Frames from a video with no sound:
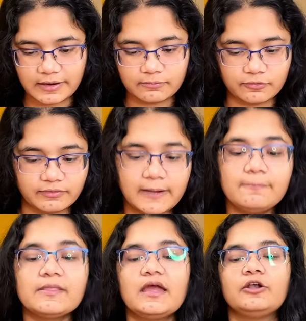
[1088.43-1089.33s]
Moving
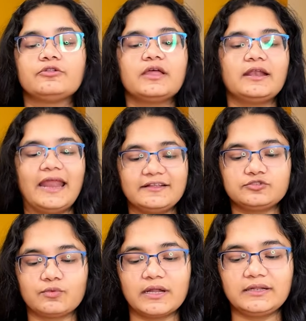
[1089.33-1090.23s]
to the
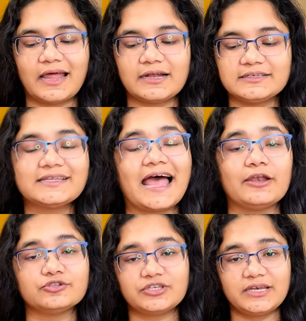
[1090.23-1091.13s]
next one, that is
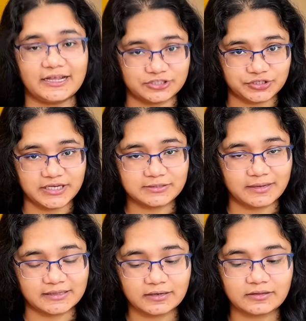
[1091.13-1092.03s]
halogen exchange method,